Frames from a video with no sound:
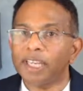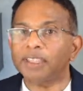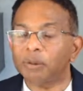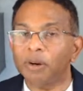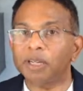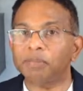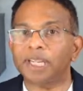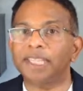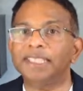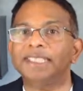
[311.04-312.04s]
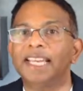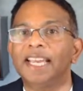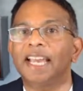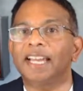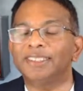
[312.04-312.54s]
at the workplace
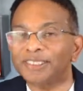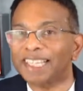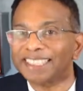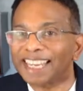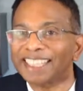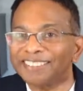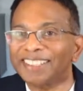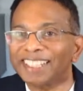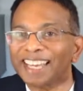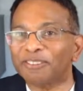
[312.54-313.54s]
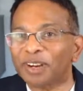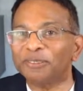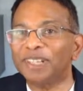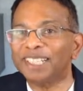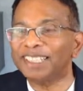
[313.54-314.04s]
not as, like, if you like, one
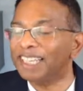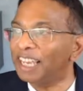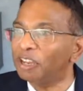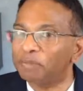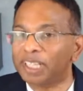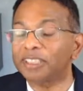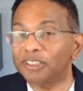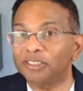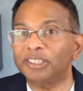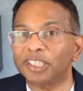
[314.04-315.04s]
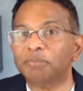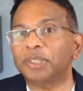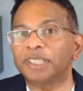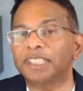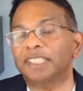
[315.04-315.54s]
word, but as two
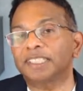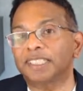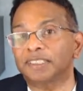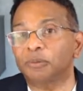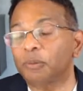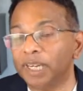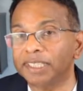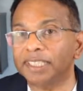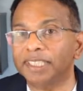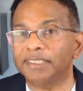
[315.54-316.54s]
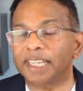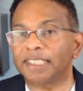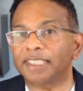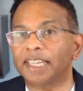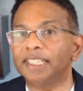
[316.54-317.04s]
separate things. There's a work that needs to
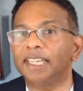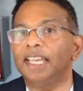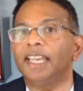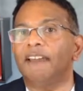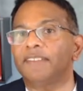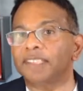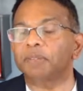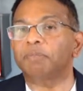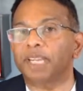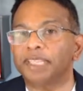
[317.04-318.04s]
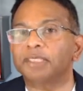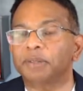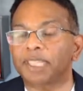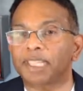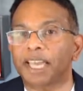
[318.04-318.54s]
get done, and there's a place
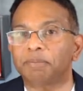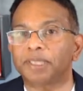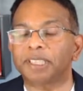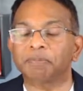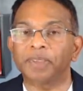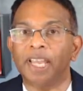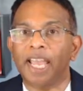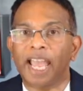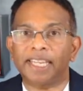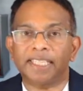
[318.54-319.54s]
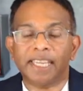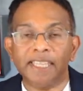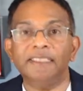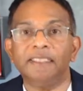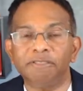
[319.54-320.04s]
where that happens. And
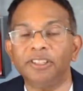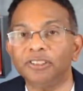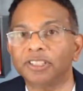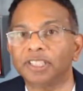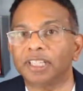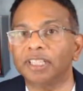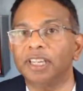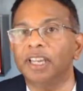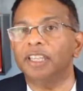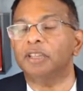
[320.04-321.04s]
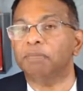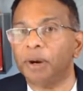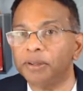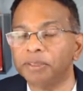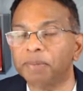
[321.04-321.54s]
in the future, the
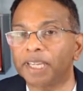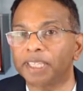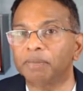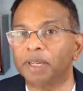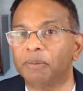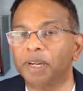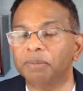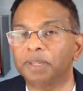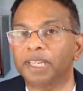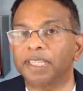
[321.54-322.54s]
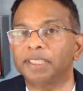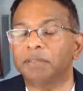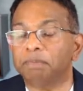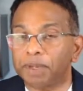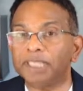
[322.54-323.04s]
post-pandemic workplace, the
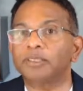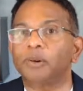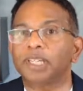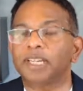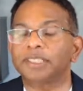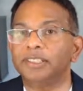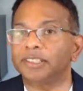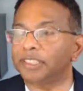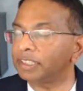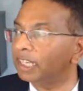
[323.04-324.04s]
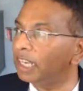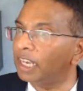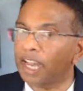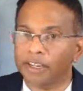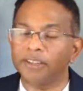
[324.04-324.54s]
best organizations
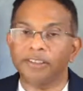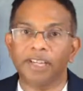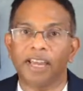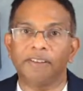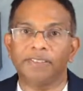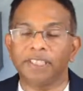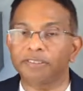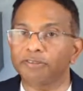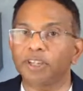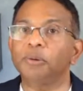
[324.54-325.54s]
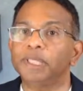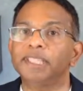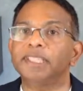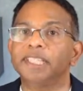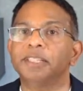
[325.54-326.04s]
are going to have these fluid
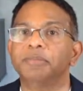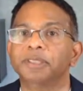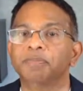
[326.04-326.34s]
teams,